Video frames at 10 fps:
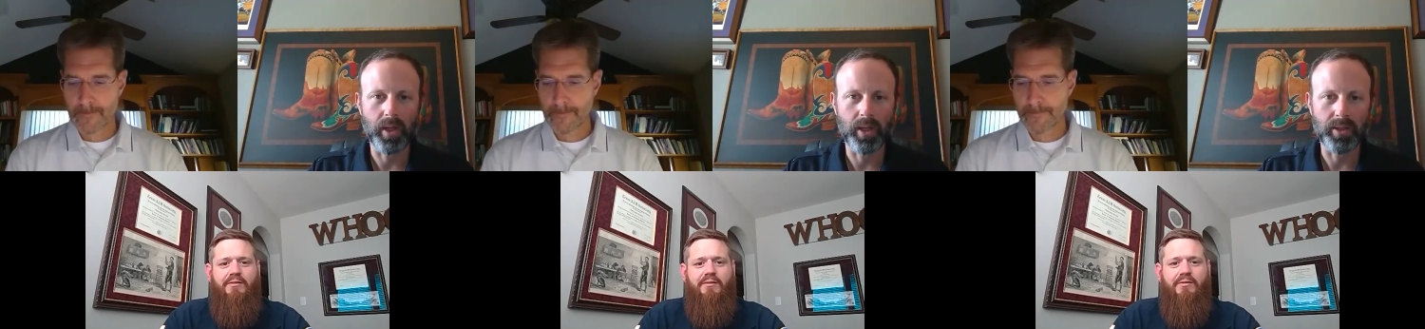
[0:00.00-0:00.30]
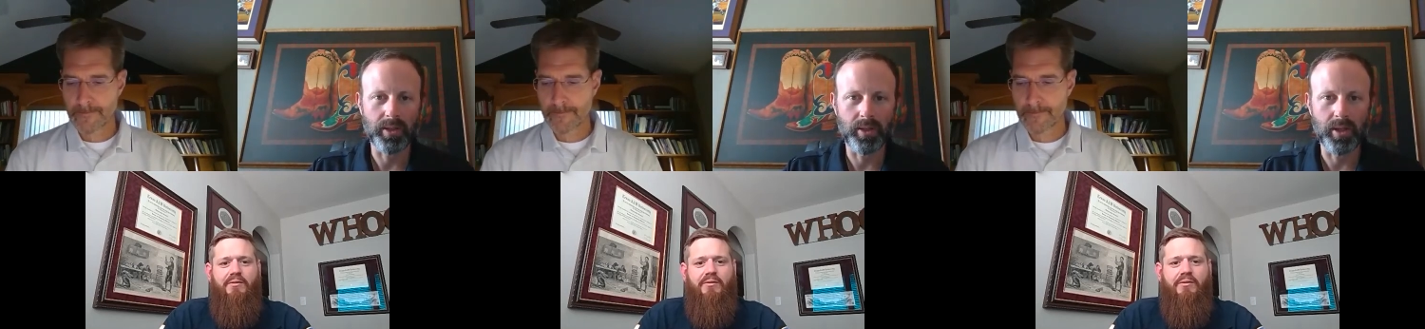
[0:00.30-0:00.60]

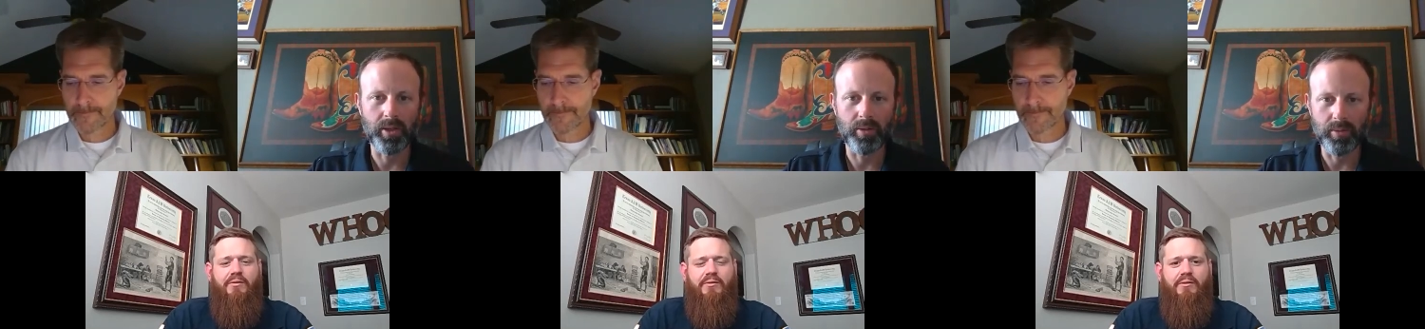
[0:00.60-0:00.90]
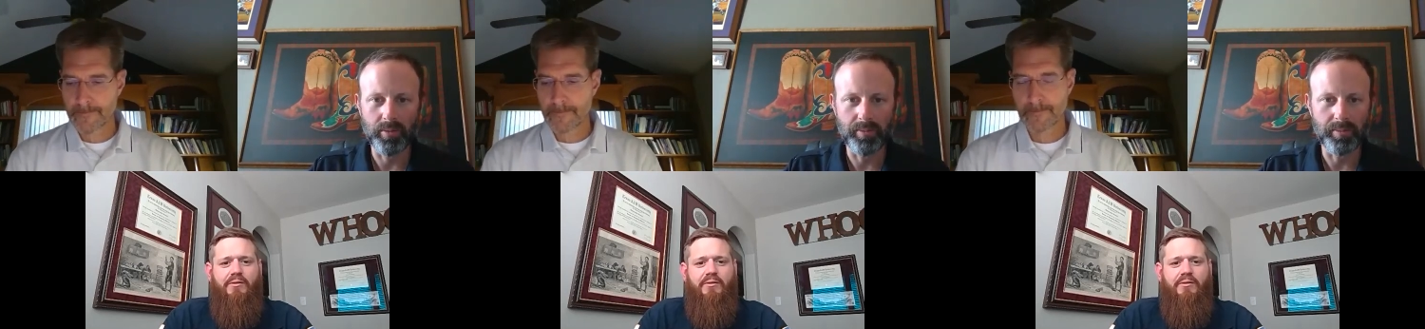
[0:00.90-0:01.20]
Speaker 1: is do
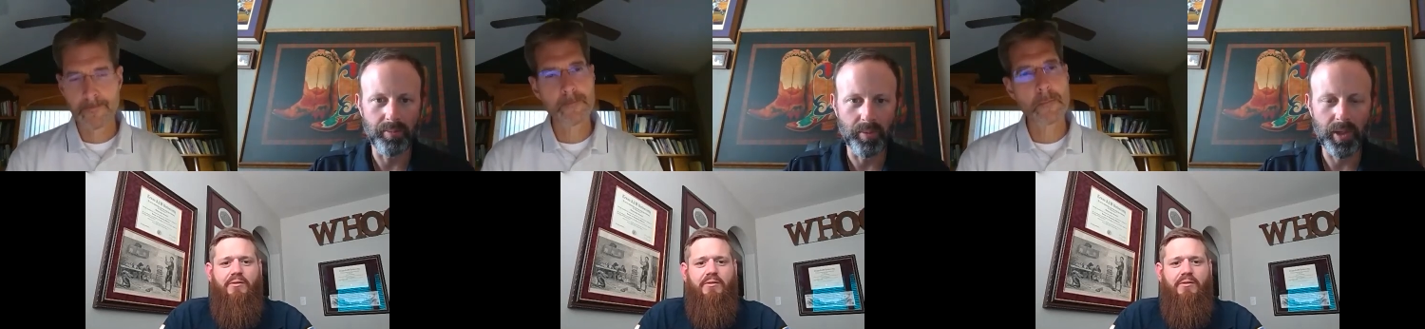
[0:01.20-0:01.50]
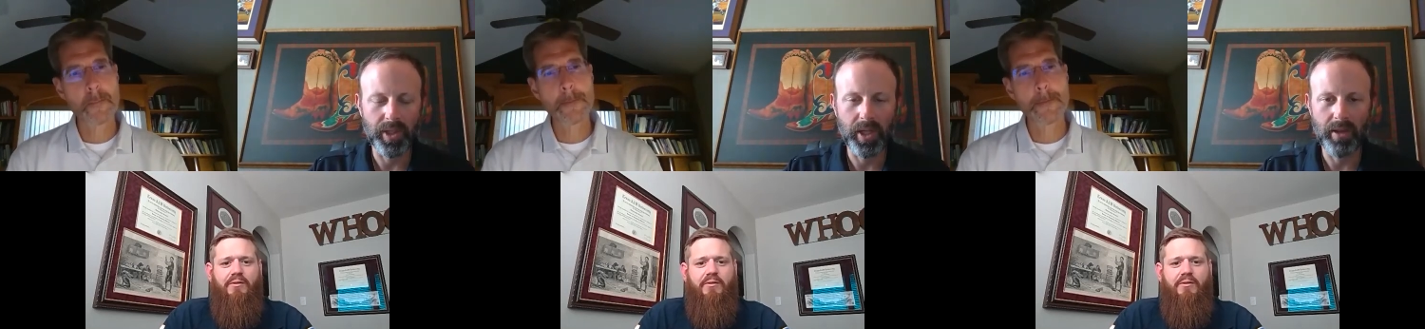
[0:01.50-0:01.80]
you
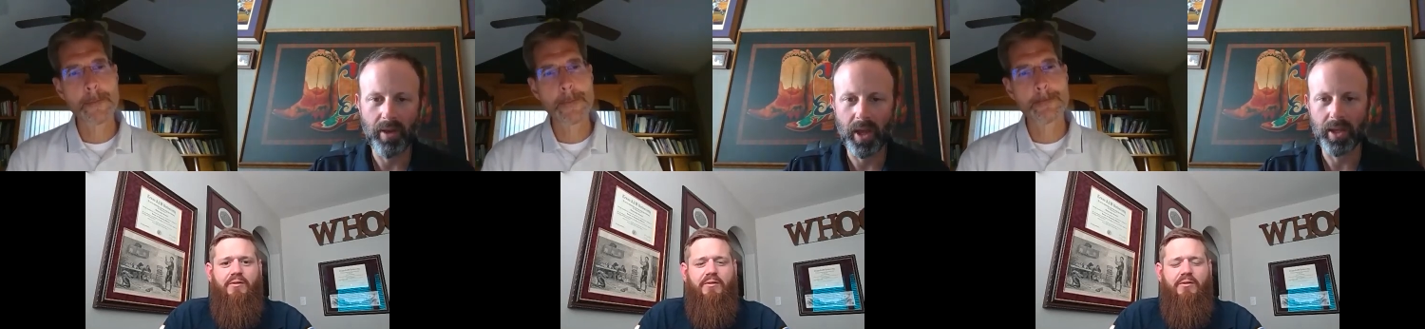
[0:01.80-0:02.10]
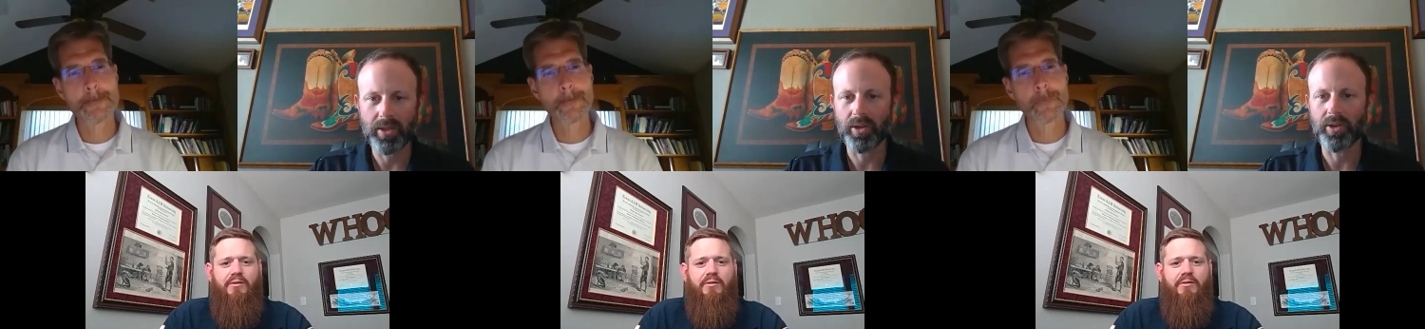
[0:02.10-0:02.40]
receive
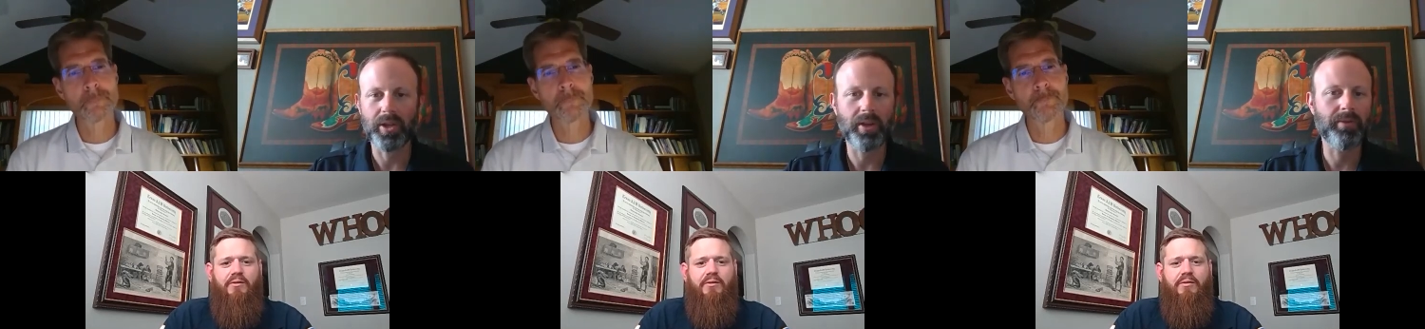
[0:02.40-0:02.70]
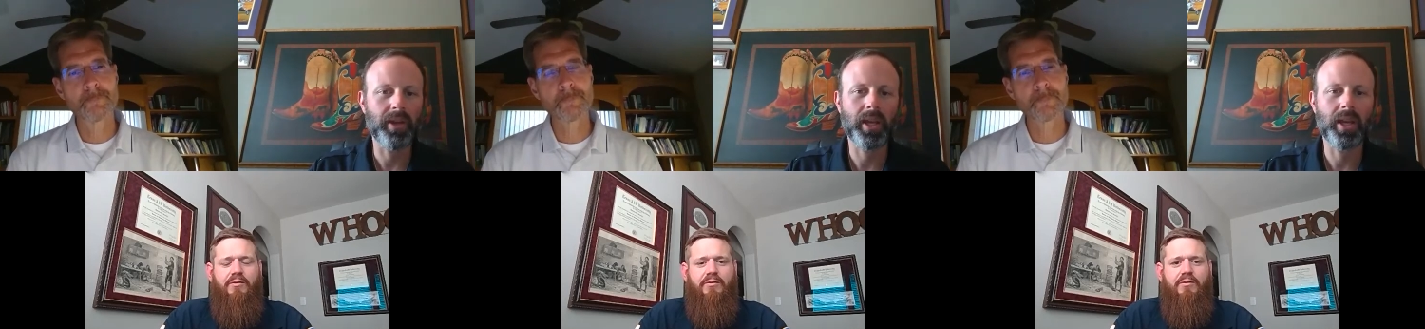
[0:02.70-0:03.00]
a
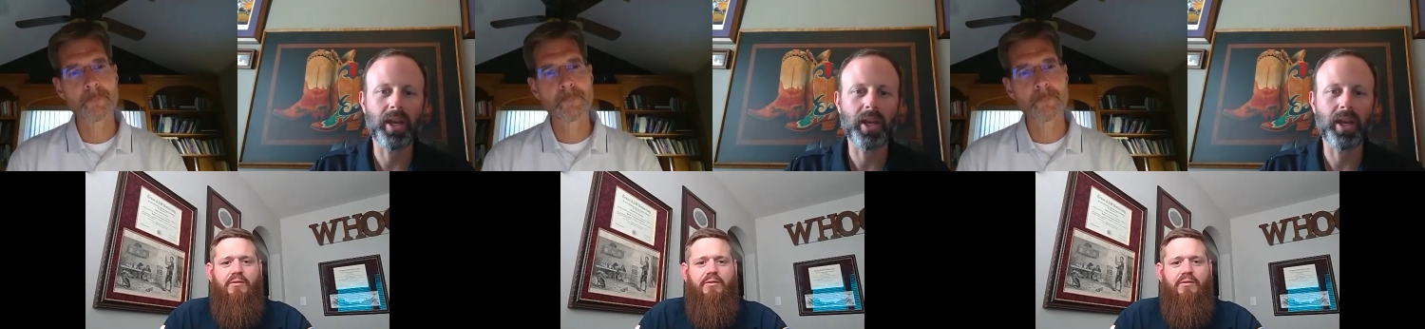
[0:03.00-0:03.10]
certificate